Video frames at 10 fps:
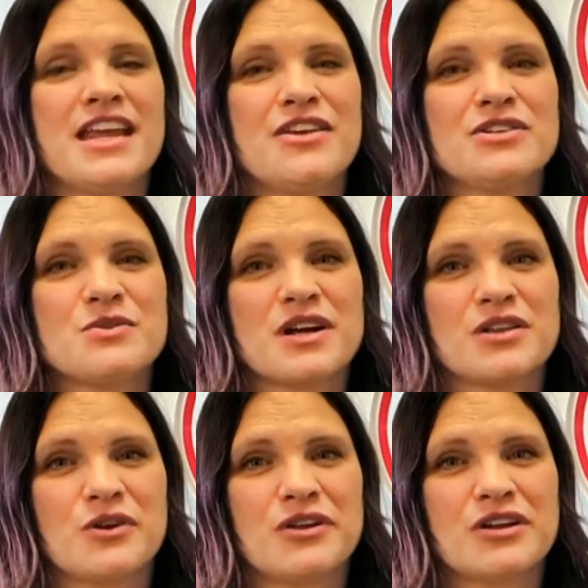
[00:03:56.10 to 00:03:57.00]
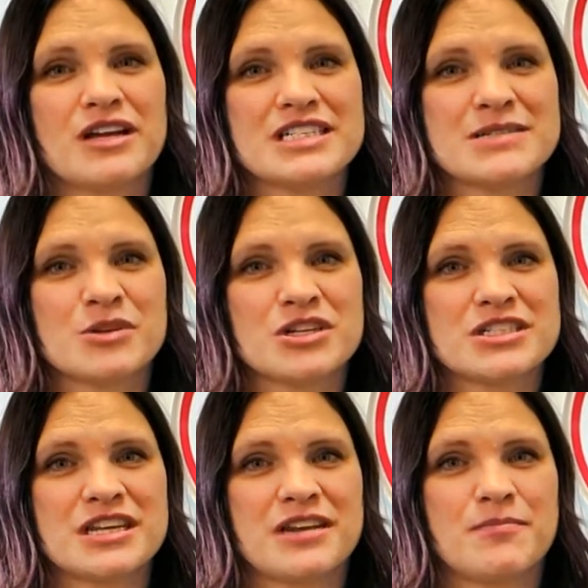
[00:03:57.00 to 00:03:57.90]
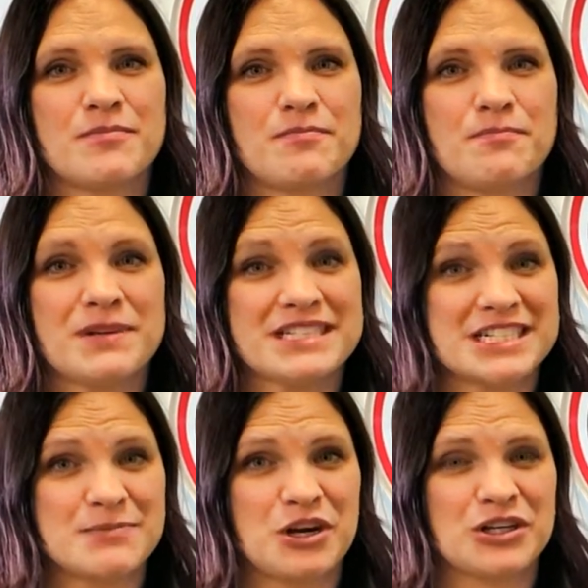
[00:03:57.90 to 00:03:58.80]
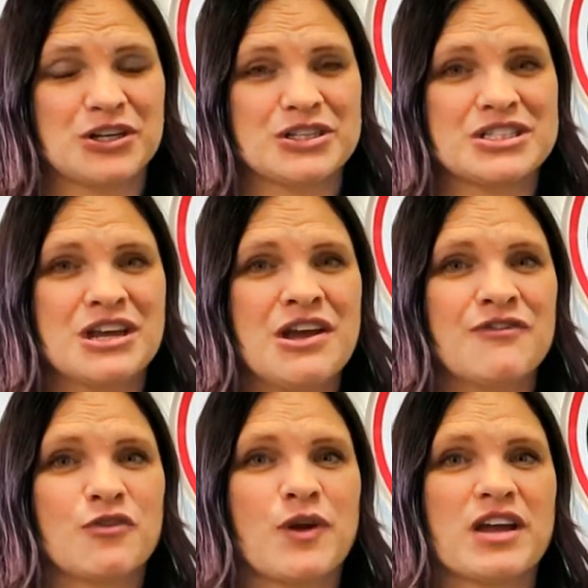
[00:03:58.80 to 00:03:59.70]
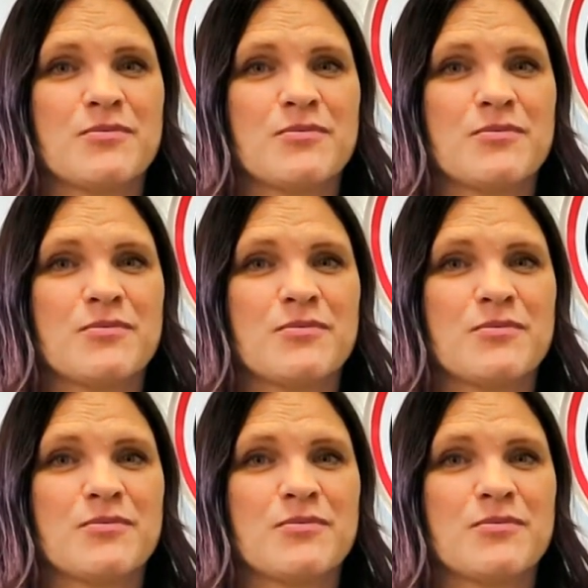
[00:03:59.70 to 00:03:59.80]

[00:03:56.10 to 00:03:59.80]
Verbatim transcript: Thank you to our loyal customers and business partners for